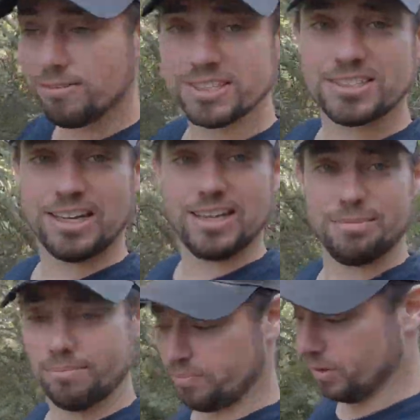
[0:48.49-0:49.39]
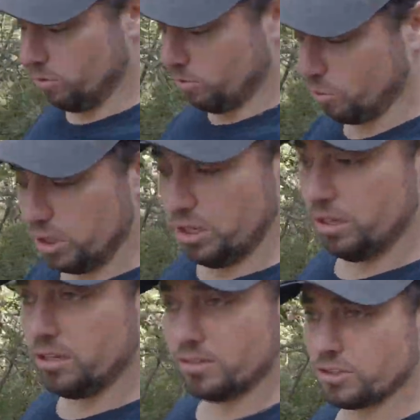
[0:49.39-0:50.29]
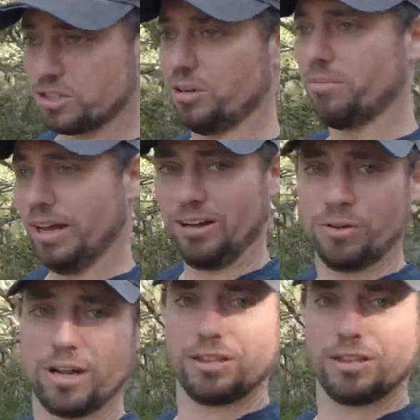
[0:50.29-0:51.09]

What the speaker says: This time, we somehow